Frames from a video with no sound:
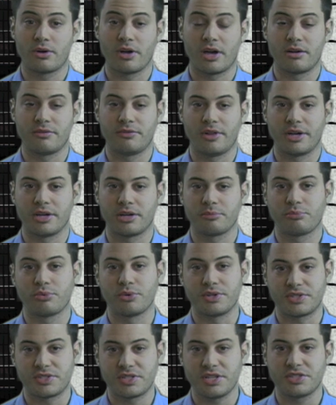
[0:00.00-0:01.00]
kind of like
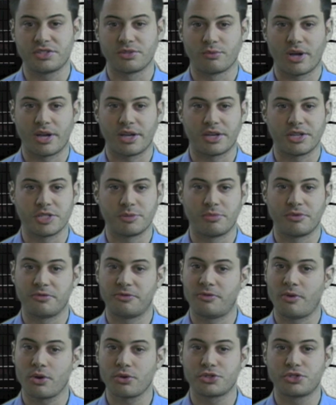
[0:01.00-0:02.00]
preseason rankings, but
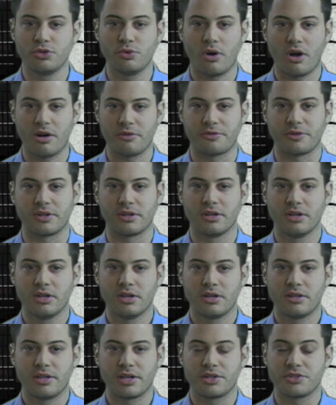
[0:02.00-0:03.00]
far too often,
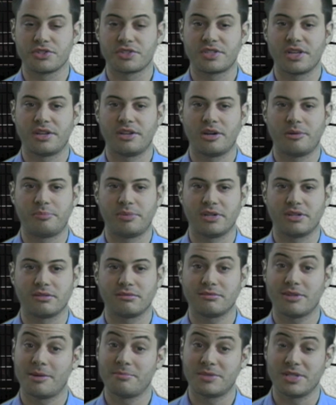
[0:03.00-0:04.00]
they can just end up
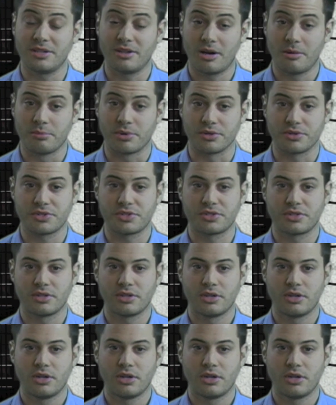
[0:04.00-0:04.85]
being empty numbers.